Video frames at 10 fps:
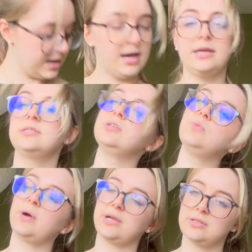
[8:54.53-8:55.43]
I
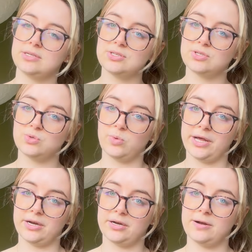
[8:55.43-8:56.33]
did wear this
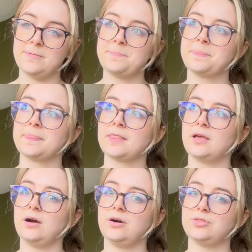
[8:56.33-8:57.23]
sweater
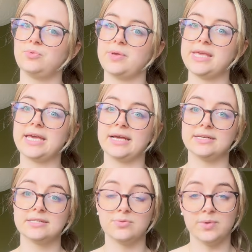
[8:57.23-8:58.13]
on the
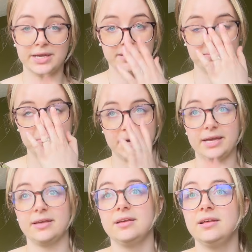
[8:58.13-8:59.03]
weekend when
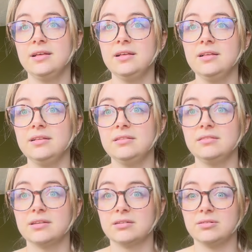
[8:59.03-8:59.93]
my
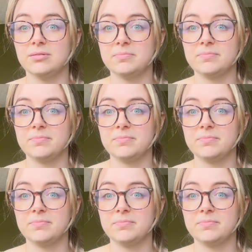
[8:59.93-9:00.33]
little